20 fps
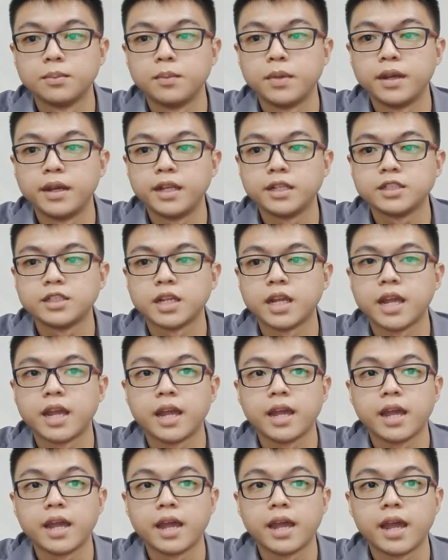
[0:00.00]
manage
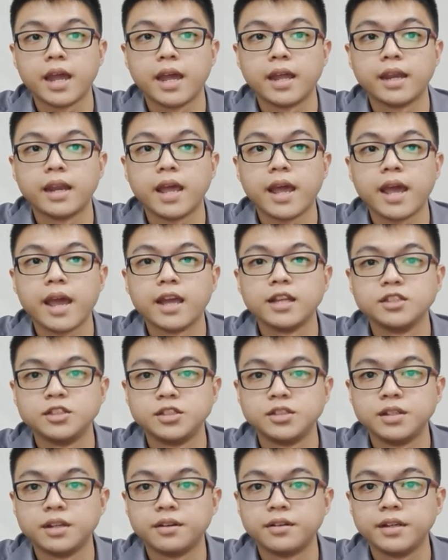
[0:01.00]
an
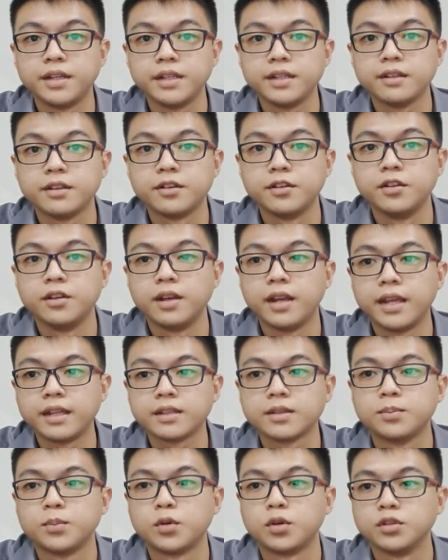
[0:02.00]
engineering related
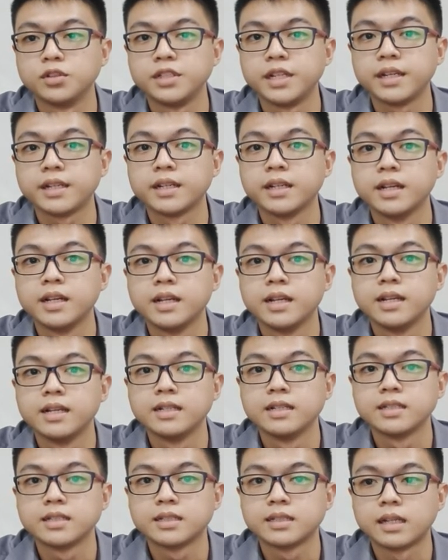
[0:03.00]
project,
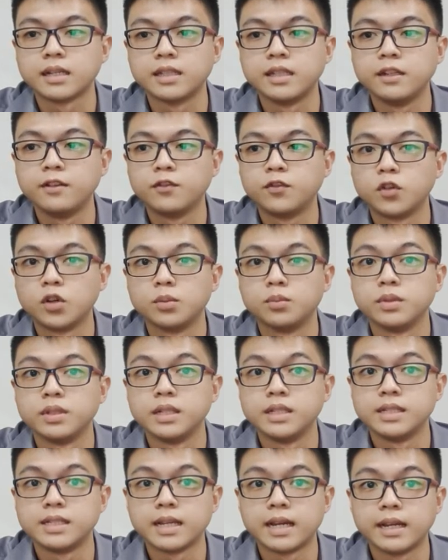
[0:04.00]
starting from
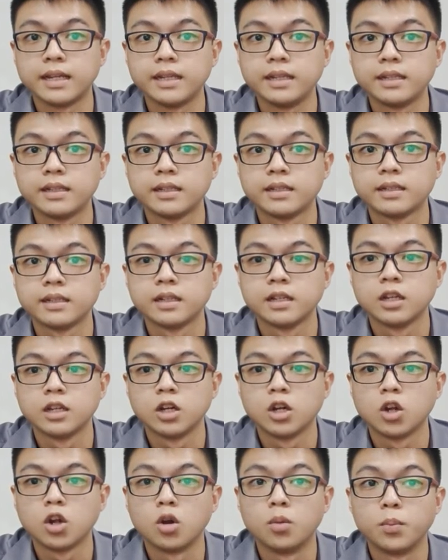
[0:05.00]
design
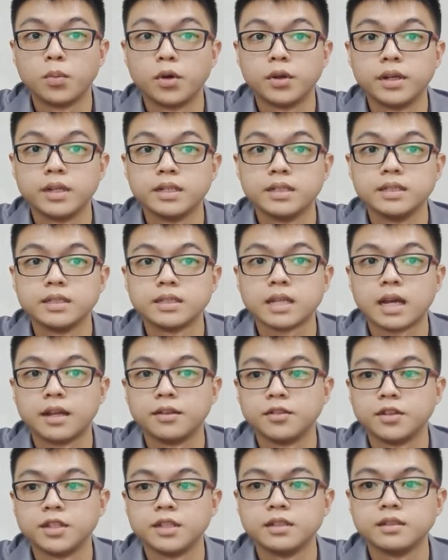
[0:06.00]
components
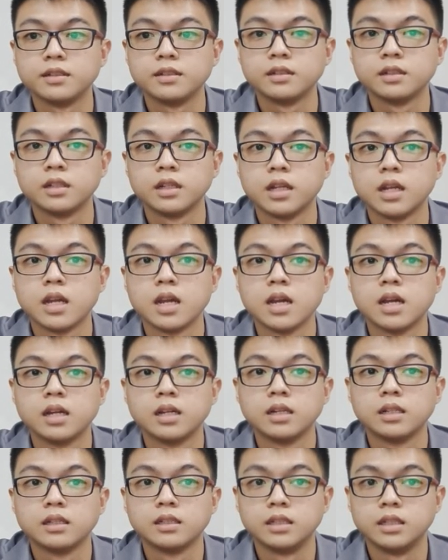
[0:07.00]
until
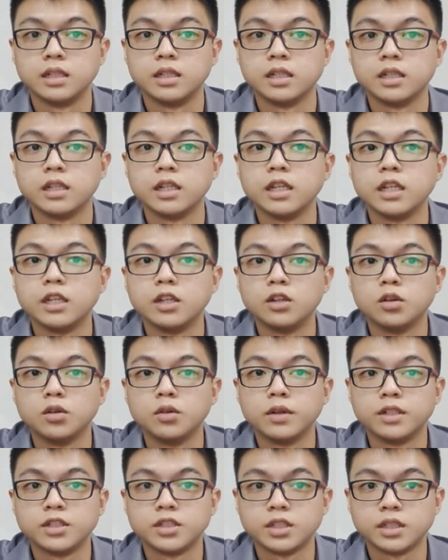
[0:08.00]
the
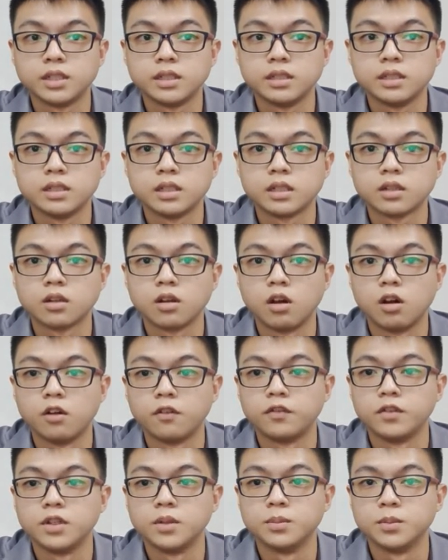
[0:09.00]
innovation
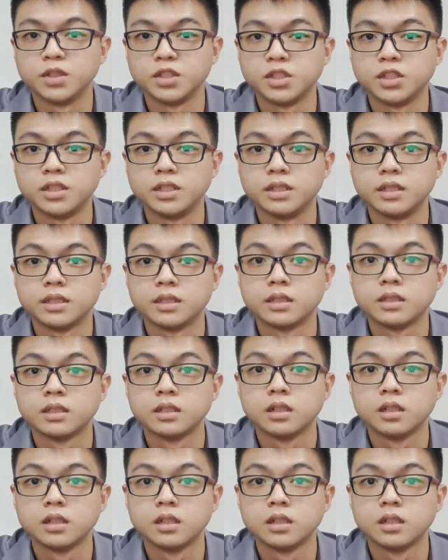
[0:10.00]
of the machines.